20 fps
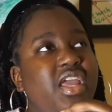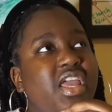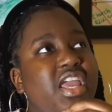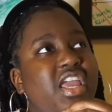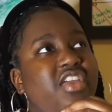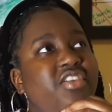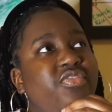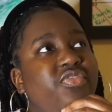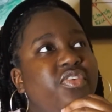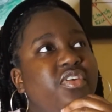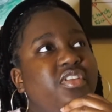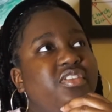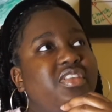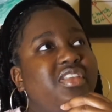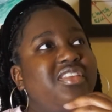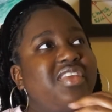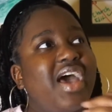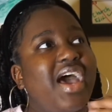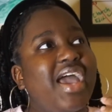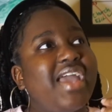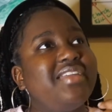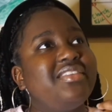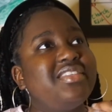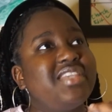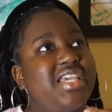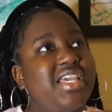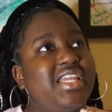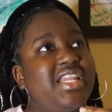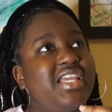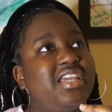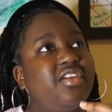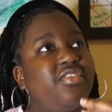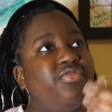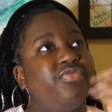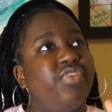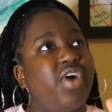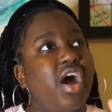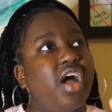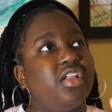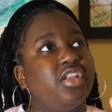If the Titanic
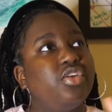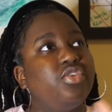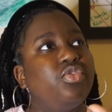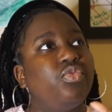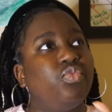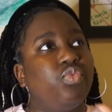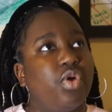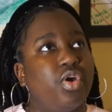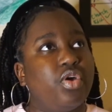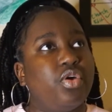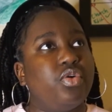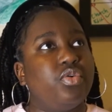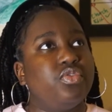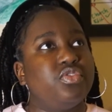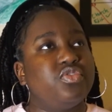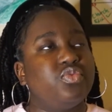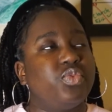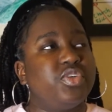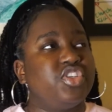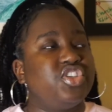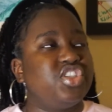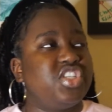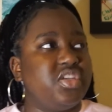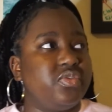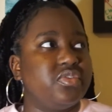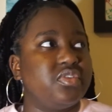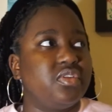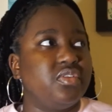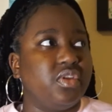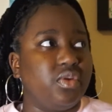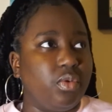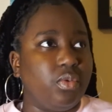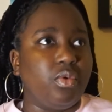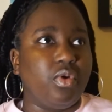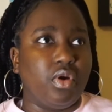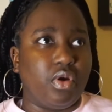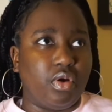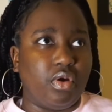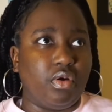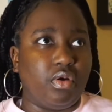followed Rose when she was a little
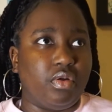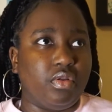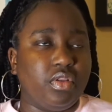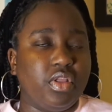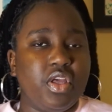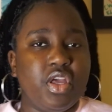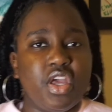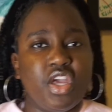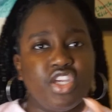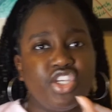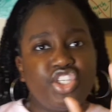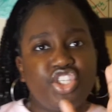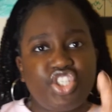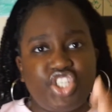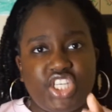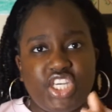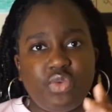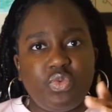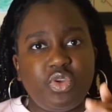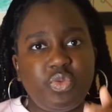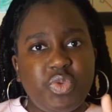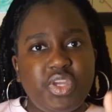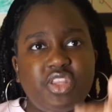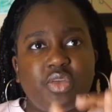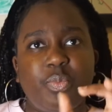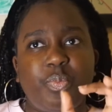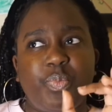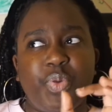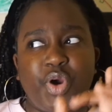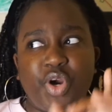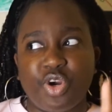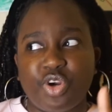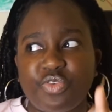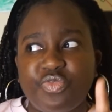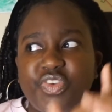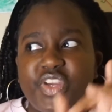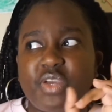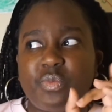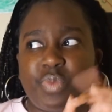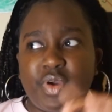girl, She would be the
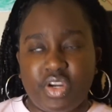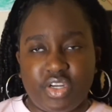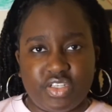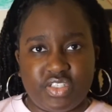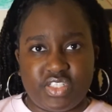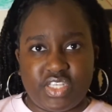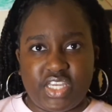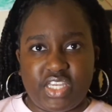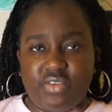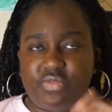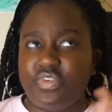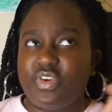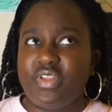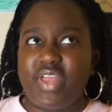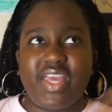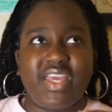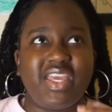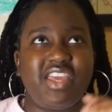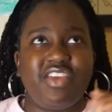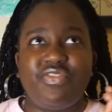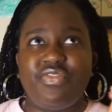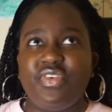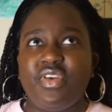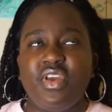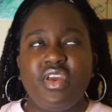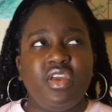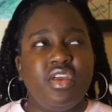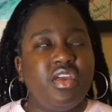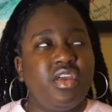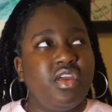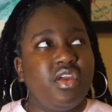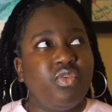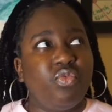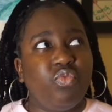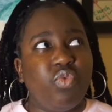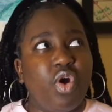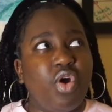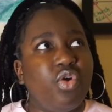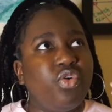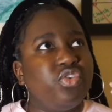perfect person for like if
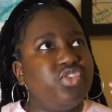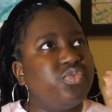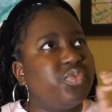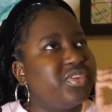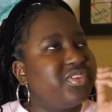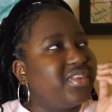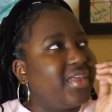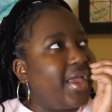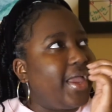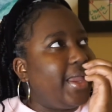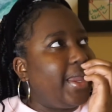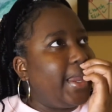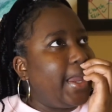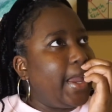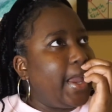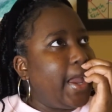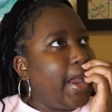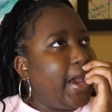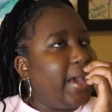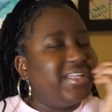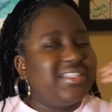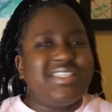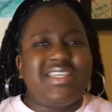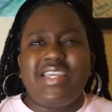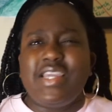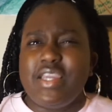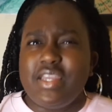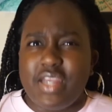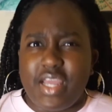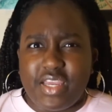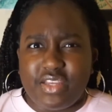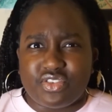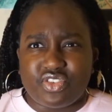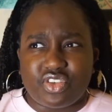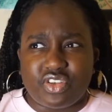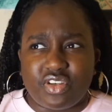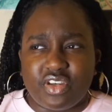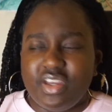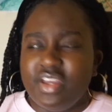Rose was like a teenager.